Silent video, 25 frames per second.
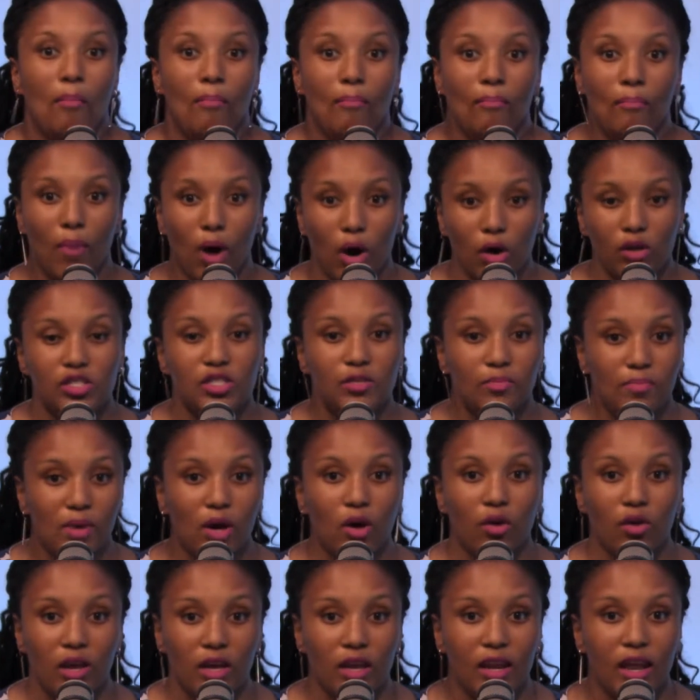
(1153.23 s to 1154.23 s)
Most
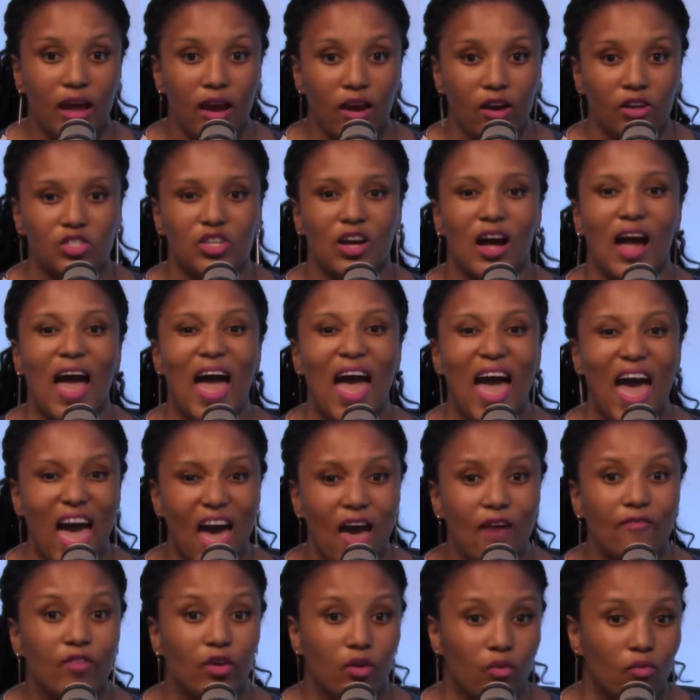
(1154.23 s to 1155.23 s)
millionaires are
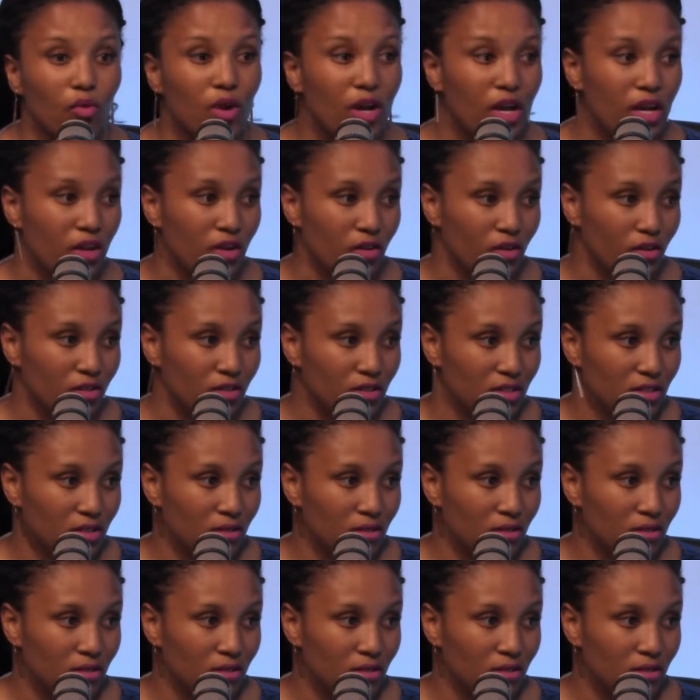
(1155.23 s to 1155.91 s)
avid readers.